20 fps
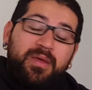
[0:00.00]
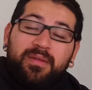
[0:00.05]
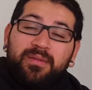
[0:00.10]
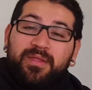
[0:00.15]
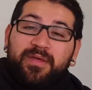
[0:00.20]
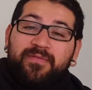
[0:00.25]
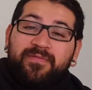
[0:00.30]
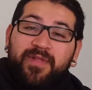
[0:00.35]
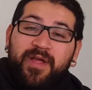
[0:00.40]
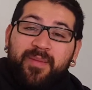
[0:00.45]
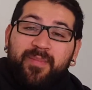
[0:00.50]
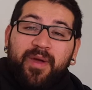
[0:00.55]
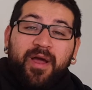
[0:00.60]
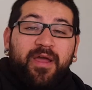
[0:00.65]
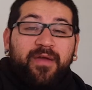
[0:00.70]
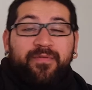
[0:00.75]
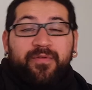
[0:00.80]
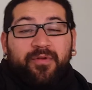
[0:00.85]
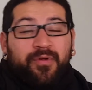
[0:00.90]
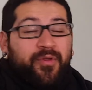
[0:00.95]
they fly
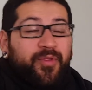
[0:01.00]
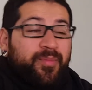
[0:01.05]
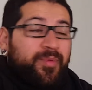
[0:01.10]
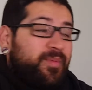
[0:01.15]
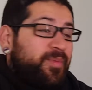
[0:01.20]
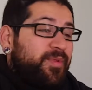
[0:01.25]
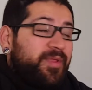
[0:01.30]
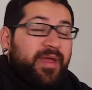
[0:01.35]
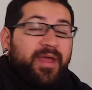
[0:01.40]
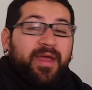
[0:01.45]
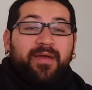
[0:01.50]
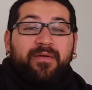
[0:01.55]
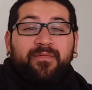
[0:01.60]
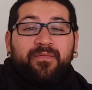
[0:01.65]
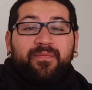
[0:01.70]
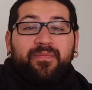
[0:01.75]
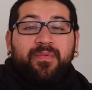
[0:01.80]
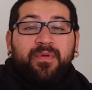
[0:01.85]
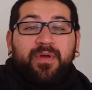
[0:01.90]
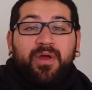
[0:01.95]
by if there are other people that
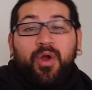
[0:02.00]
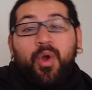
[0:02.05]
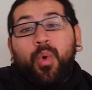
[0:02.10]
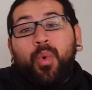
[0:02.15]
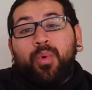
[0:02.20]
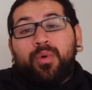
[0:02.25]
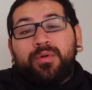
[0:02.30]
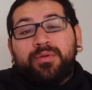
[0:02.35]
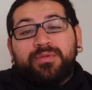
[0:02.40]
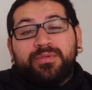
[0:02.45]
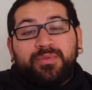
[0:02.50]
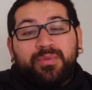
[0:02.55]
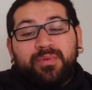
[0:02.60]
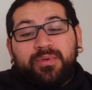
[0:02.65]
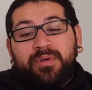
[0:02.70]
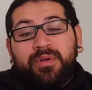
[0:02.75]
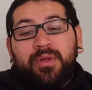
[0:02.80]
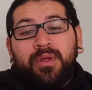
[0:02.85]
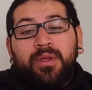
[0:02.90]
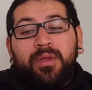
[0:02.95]
have Accords
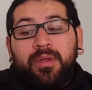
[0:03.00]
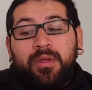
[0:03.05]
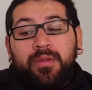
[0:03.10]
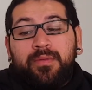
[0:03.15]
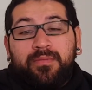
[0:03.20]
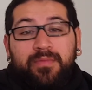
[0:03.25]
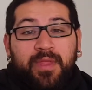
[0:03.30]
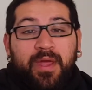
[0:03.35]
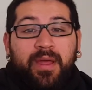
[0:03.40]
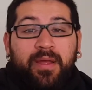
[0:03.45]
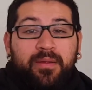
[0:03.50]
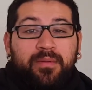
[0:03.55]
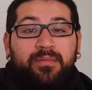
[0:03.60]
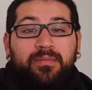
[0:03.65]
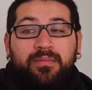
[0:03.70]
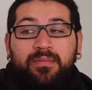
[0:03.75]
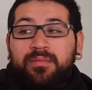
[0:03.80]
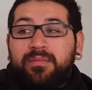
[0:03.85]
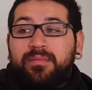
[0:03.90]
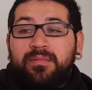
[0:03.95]
or that
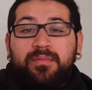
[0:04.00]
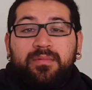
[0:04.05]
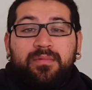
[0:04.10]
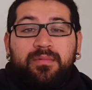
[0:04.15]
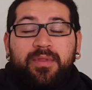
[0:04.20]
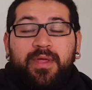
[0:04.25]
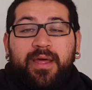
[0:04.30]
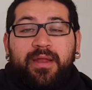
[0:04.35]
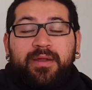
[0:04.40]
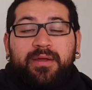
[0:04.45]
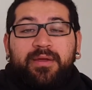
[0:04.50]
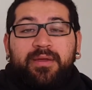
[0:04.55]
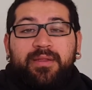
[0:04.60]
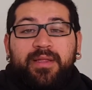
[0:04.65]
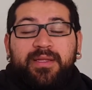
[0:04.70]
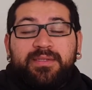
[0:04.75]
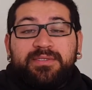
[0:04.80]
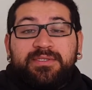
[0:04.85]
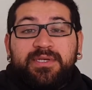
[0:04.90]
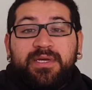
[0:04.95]

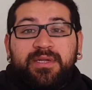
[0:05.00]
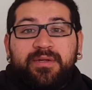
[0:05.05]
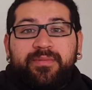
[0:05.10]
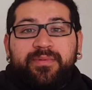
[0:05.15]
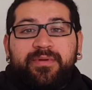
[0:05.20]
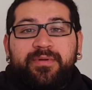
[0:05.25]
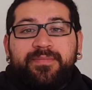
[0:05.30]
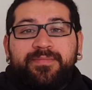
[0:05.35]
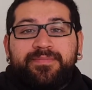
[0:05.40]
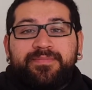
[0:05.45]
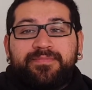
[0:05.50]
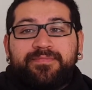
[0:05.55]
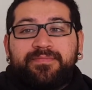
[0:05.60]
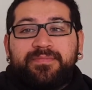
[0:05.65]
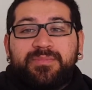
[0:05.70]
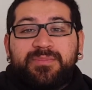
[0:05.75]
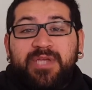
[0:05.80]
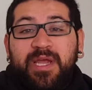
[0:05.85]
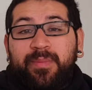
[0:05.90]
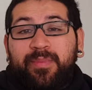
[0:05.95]
setup,
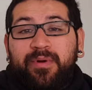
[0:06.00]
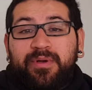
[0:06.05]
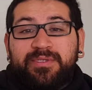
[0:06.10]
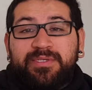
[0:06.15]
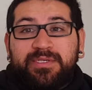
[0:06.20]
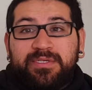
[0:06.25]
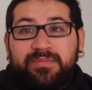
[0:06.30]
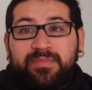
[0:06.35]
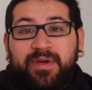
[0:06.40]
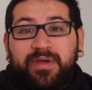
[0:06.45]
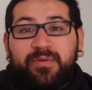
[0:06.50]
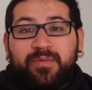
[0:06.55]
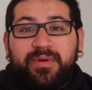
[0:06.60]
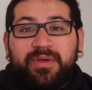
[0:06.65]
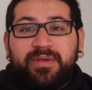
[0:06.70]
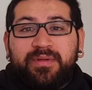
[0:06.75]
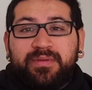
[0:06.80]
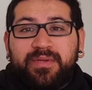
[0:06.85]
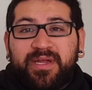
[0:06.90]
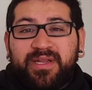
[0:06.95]
Type R setup, by the
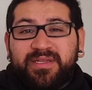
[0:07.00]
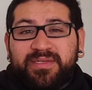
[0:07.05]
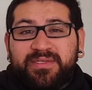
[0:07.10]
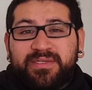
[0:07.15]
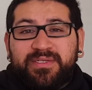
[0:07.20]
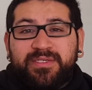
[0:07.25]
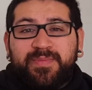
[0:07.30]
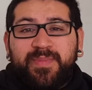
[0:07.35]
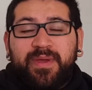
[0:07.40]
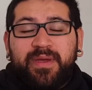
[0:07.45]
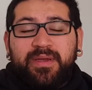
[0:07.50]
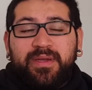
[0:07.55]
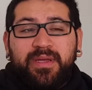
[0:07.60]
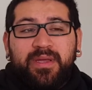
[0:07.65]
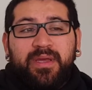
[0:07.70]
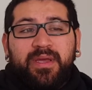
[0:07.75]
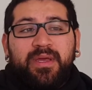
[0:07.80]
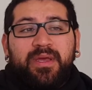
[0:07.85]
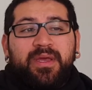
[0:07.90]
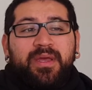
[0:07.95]
way, 96 spec.
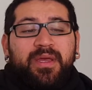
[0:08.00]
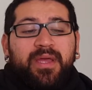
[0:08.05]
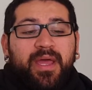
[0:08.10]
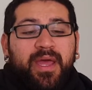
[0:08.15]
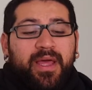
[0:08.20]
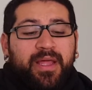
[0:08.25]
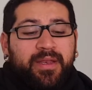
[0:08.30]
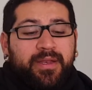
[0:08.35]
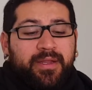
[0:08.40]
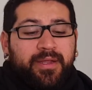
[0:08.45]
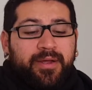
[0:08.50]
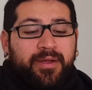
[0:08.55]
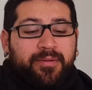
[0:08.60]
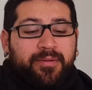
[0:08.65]
And